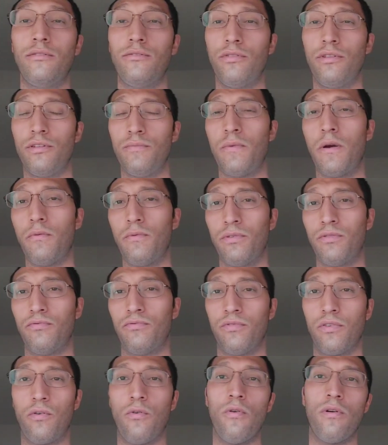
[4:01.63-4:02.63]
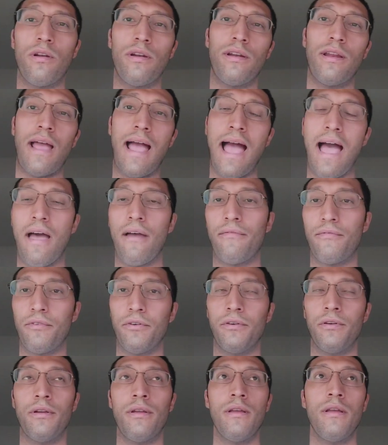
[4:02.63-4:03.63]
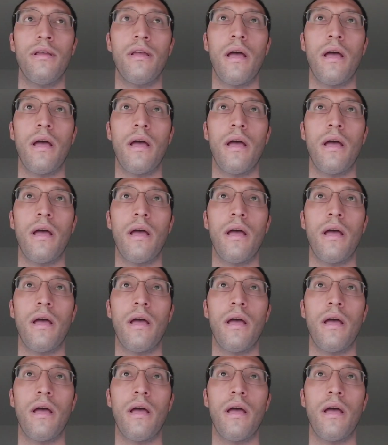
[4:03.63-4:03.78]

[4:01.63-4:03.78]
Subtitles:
Hey, so this part was recorded after.